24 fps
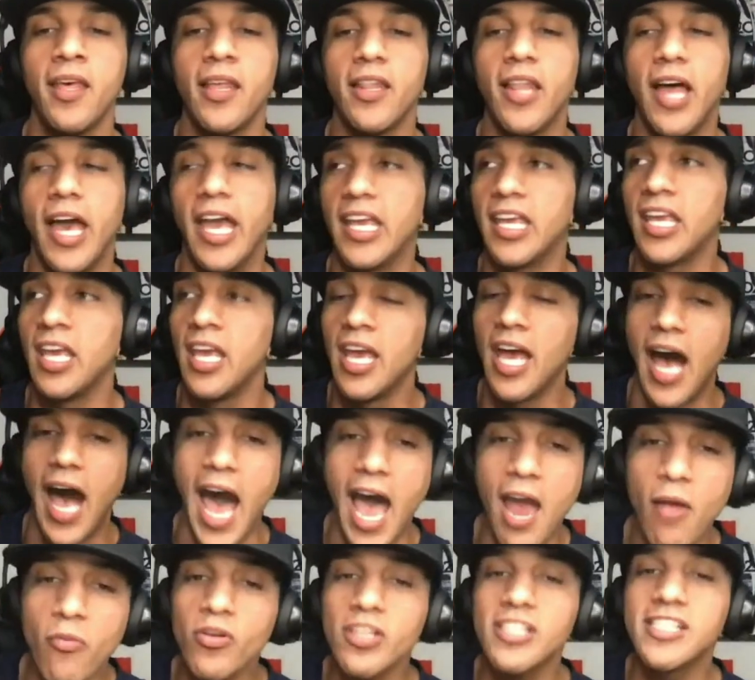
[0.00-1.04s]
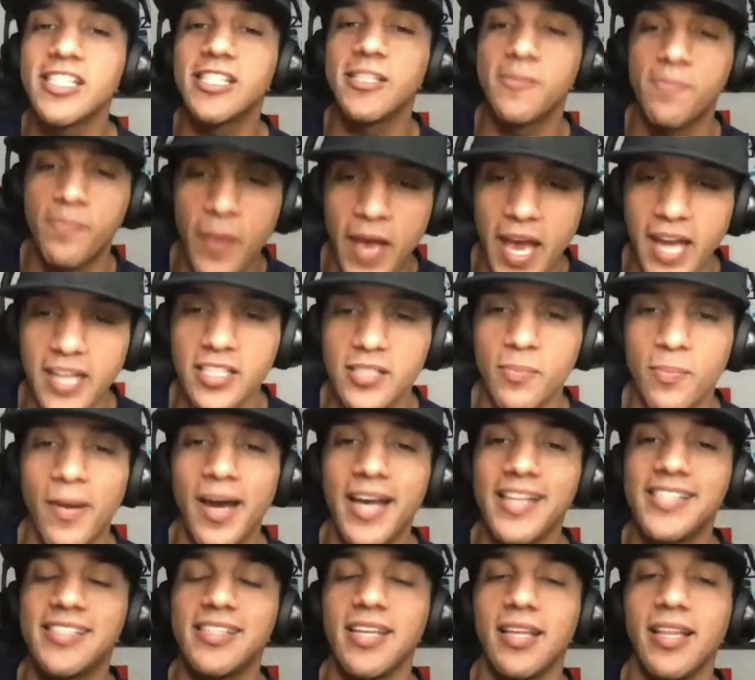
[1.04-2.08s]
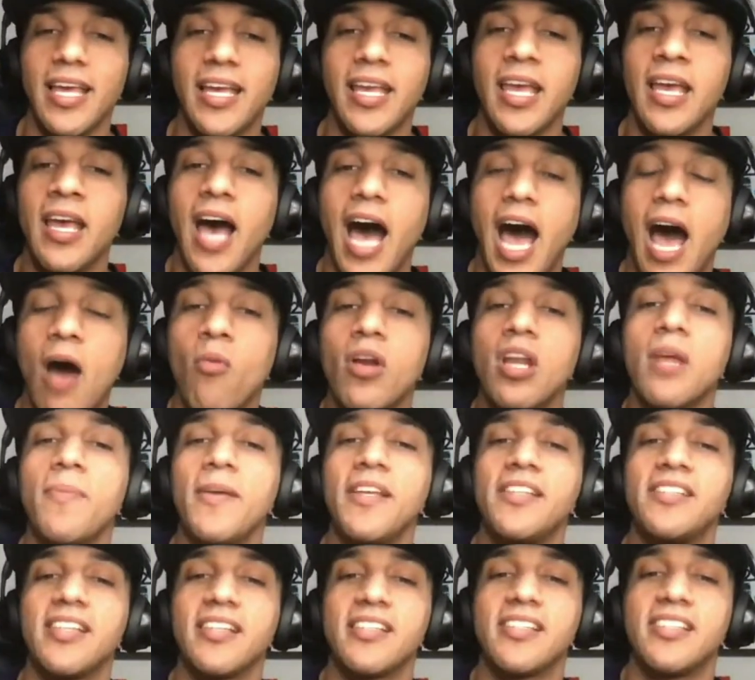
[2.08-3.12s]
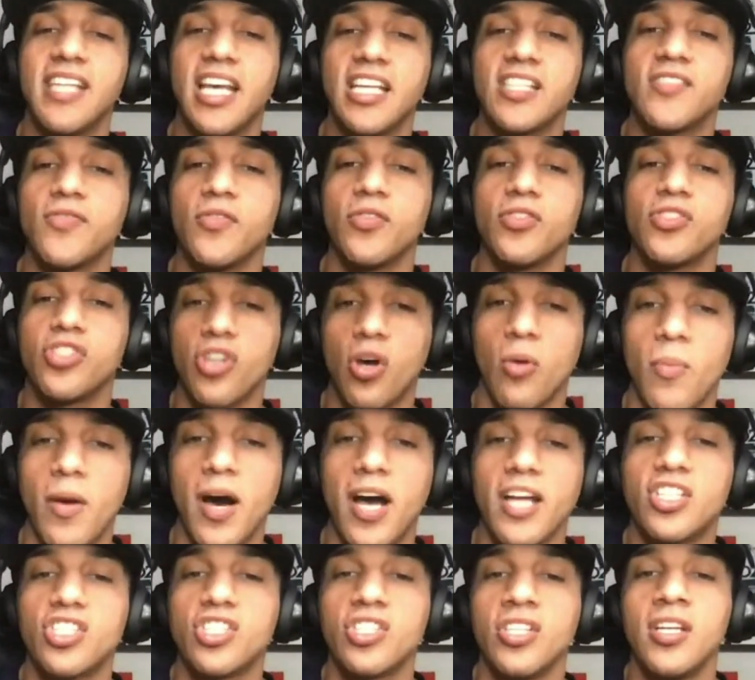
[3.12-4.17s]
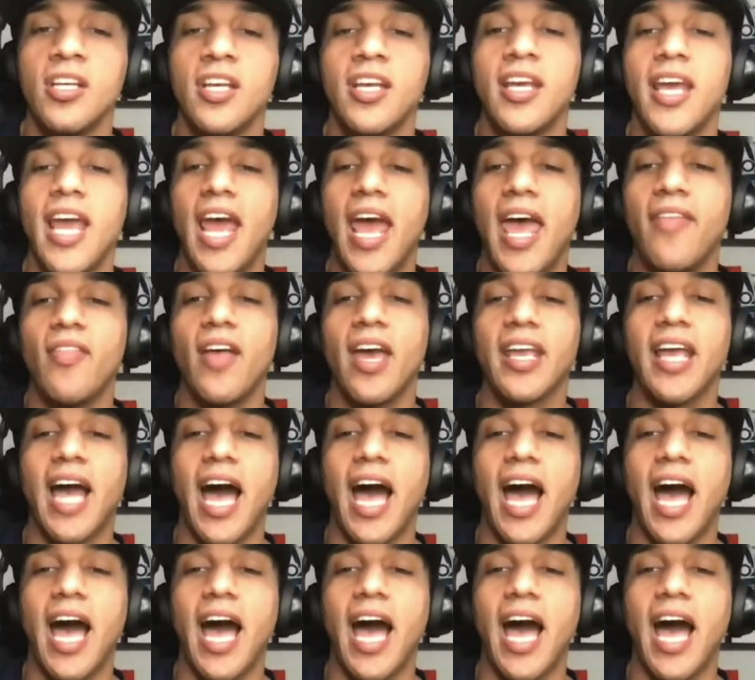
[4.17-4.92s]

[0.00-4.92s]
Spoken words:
Like, I respect I want to be successful so much. And like,